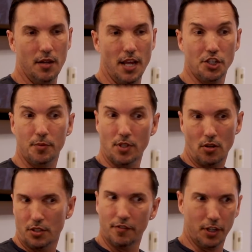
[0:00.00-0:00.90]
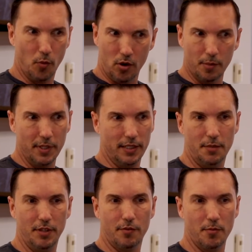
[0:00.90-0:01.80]
And she was also very welcoming
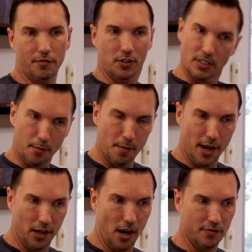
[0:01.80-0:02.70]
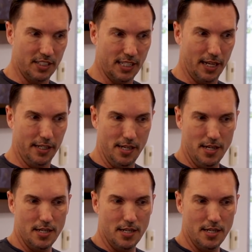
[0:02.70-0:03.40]
to me from the first time I met her, I have to say,